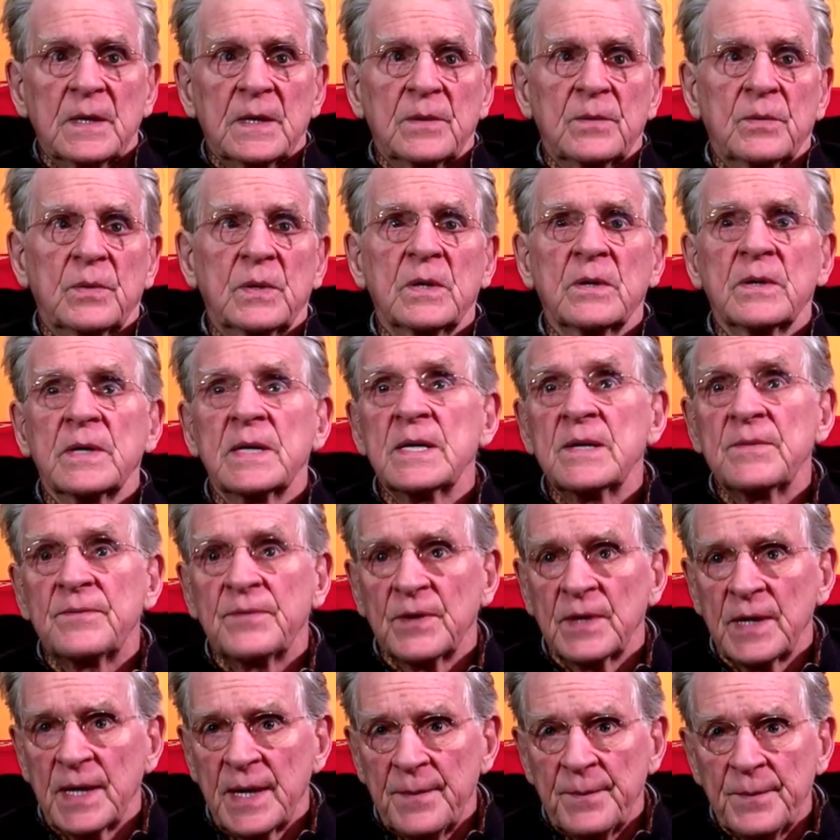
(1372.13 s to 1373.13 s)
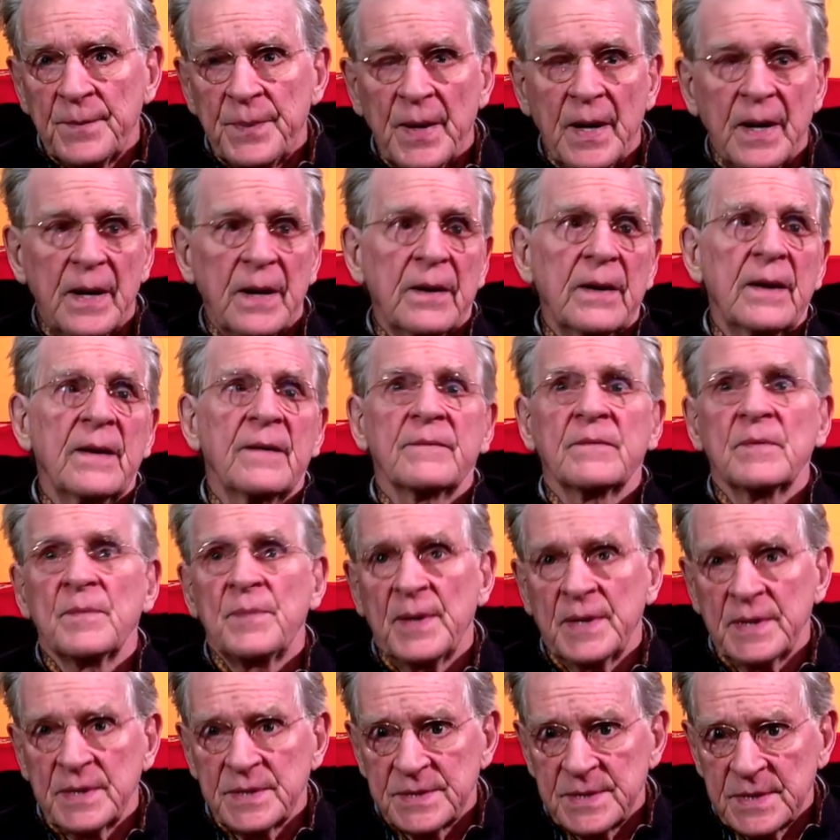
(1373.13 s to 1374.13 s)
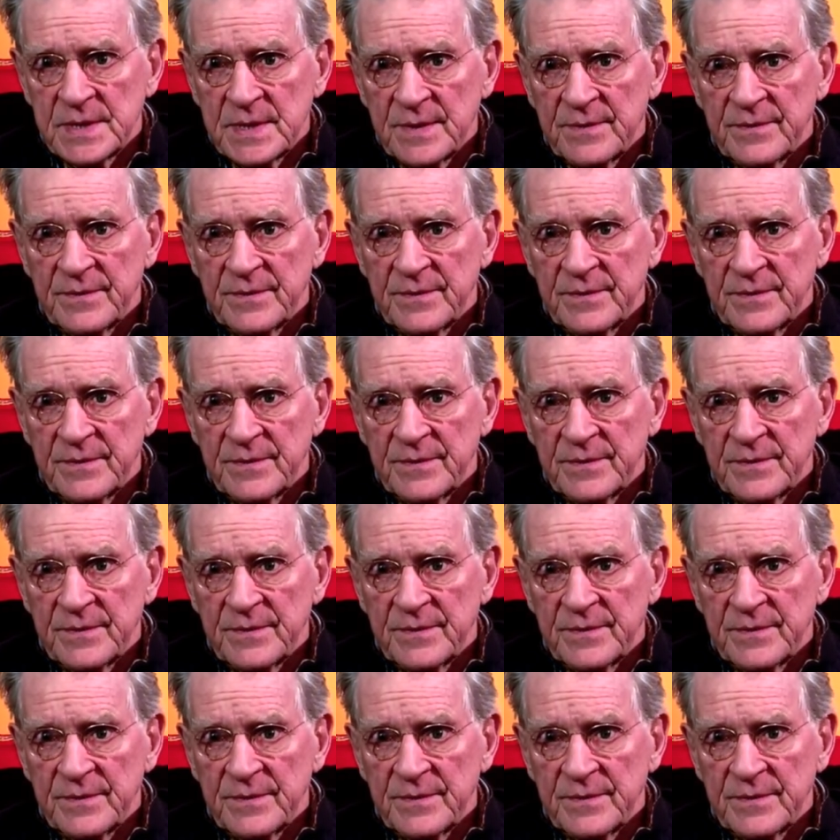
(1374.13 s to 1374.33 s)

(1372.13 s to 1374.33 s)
We're an evil empire. Everybody's an